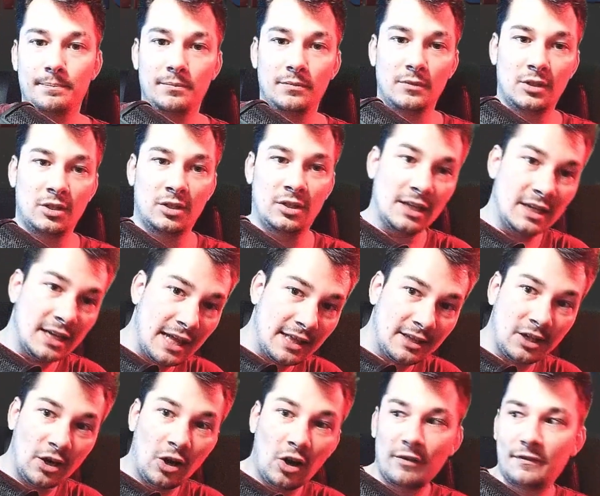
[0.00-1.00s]
sitting at
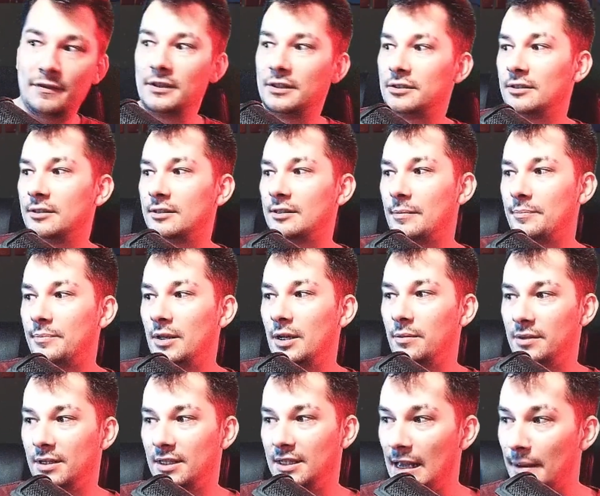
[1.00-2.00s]
the office or something
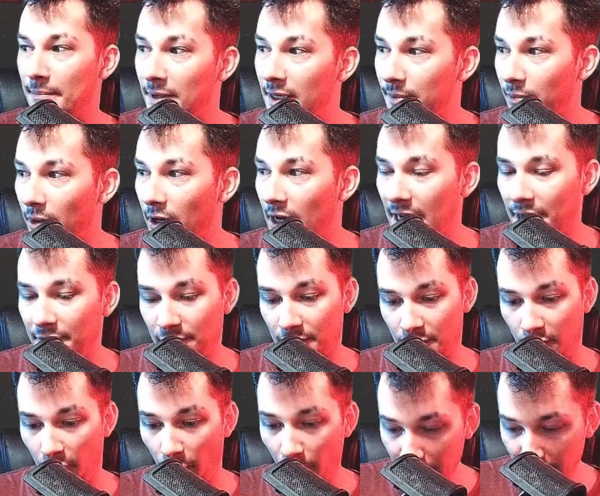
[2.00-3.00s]
with a 10-minute break, and they're going
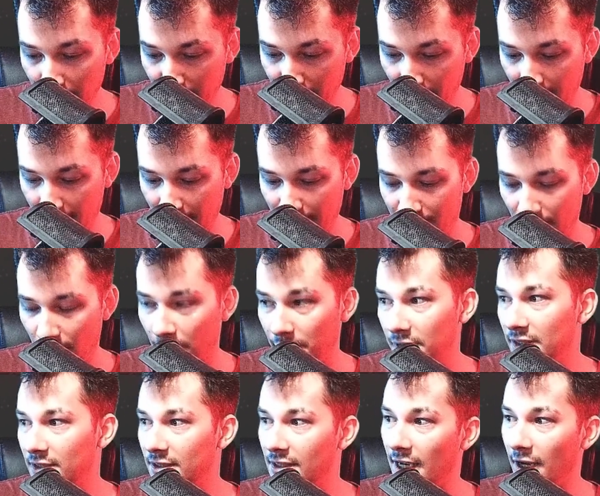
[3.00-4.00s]
to open their fucking phone
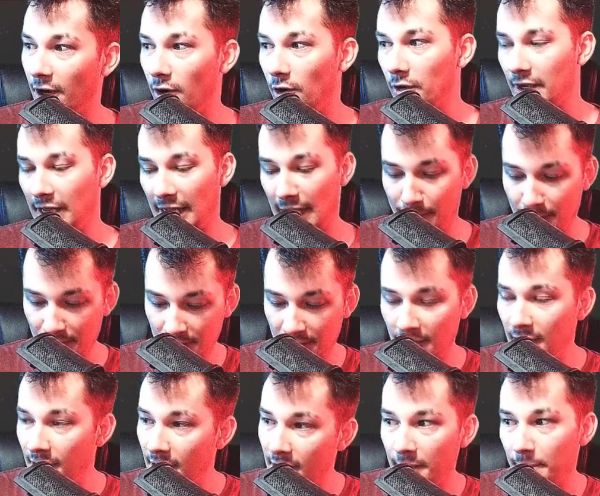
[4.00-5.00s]
and say, oh, okay, I'm going to
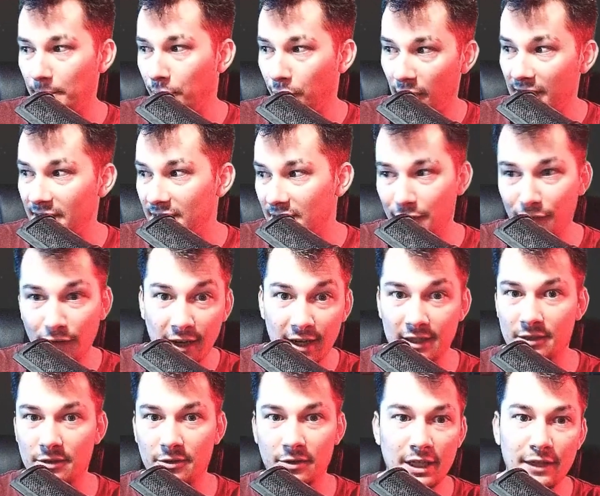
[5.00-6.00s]
press the fucking
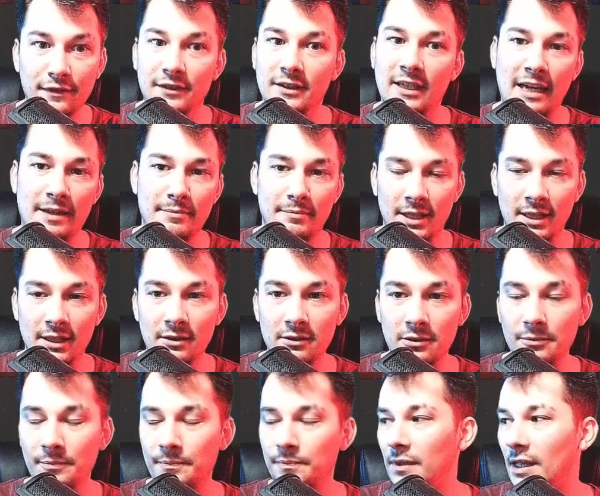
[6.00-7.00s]
screen for 10 minutes.
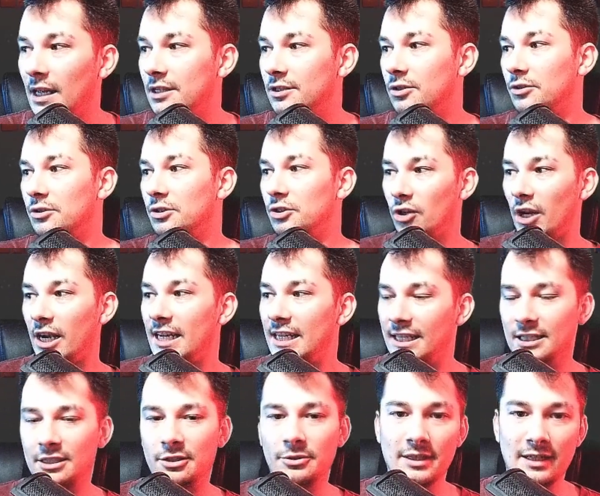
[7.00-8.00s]
And so they're trying to
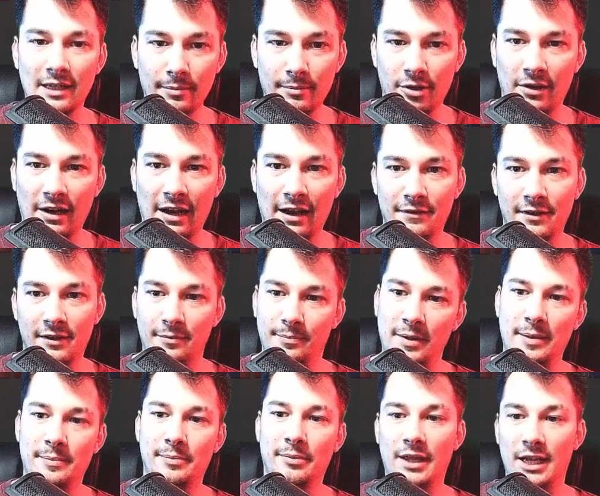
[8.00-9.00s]
get to a demographic of
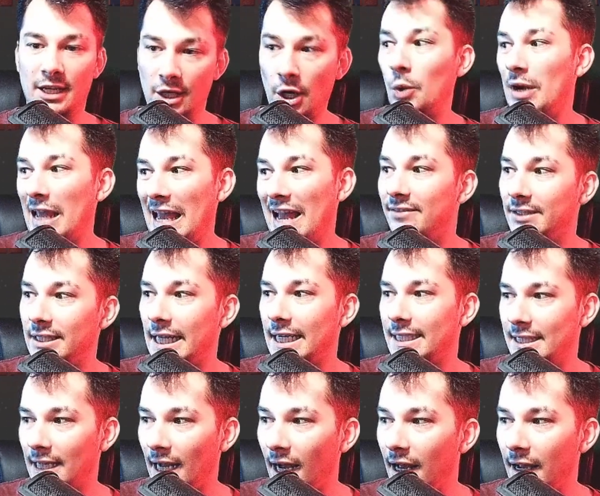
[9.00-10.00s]
people that don't have a lot of
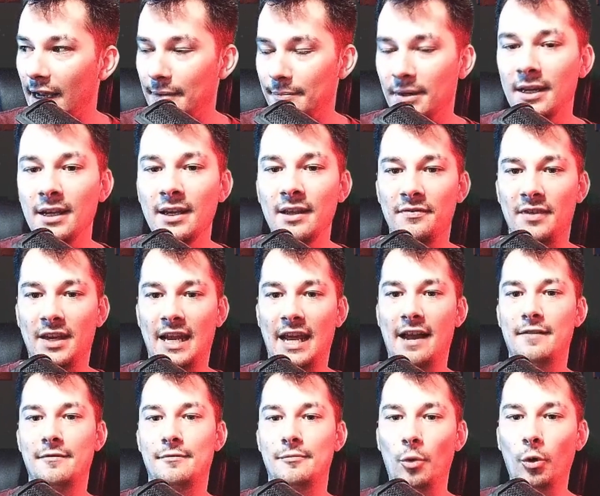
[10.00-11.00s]
time, that
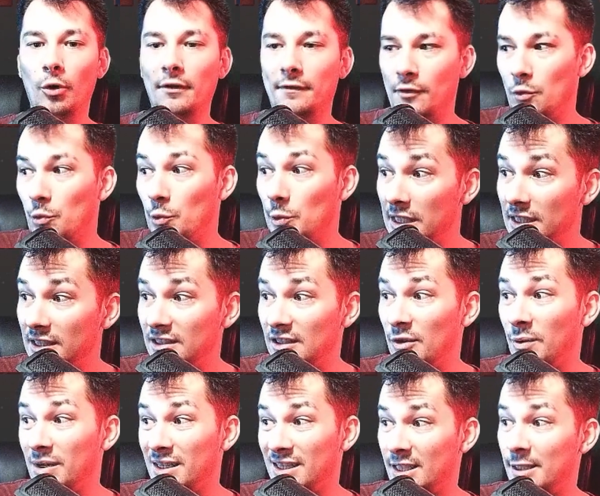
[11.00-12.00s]
have more of a reason to
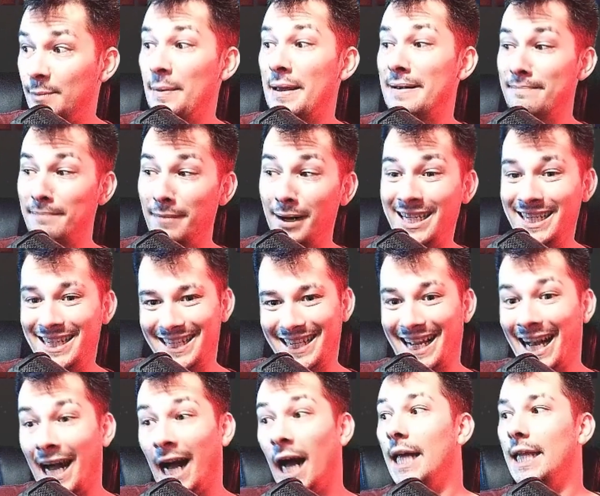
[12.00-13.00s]
want to spend money to
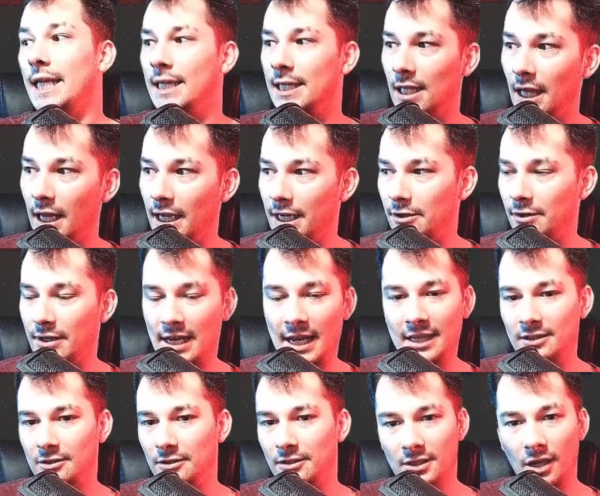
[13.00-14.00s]
cut in line, okay?
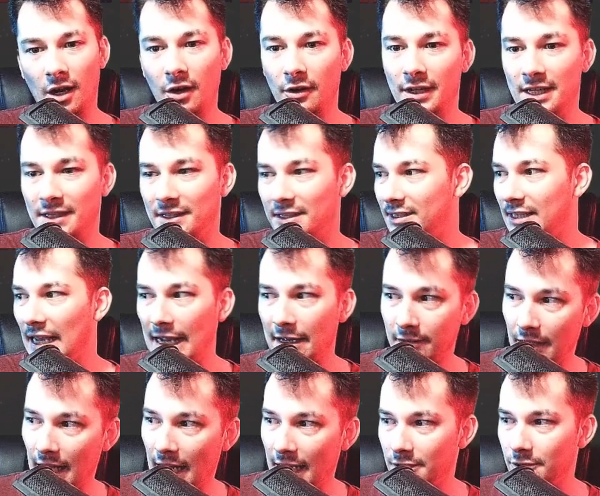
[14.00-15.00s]
So it's already the
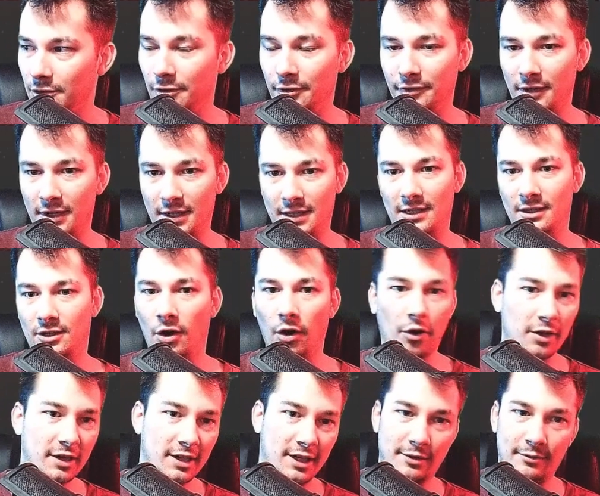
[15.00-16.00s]
psychological fucking
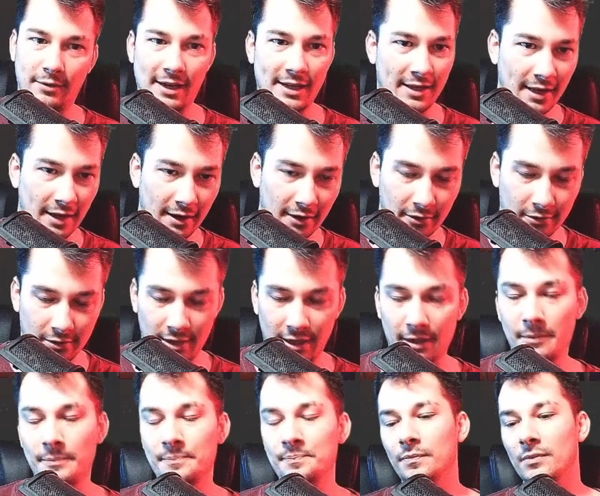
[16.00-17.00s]
targeting right there, okay?
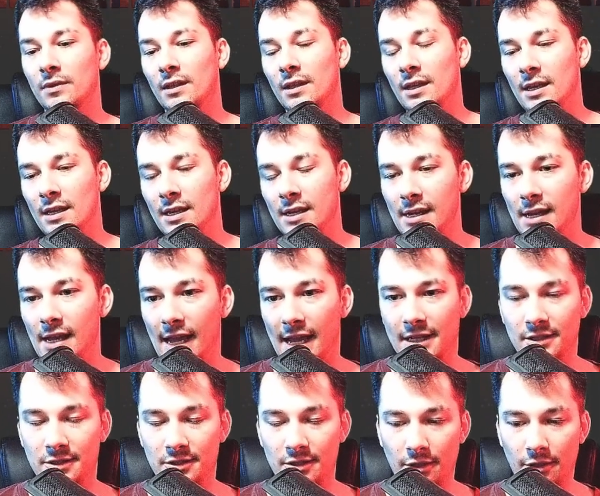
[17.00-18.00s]

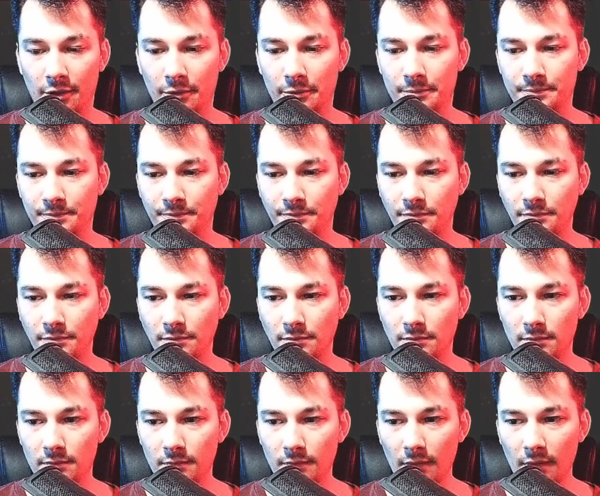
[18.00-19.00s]
And so
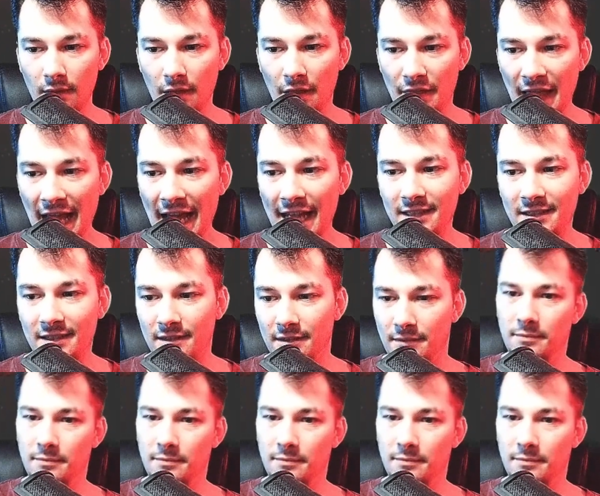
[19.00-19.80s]
that's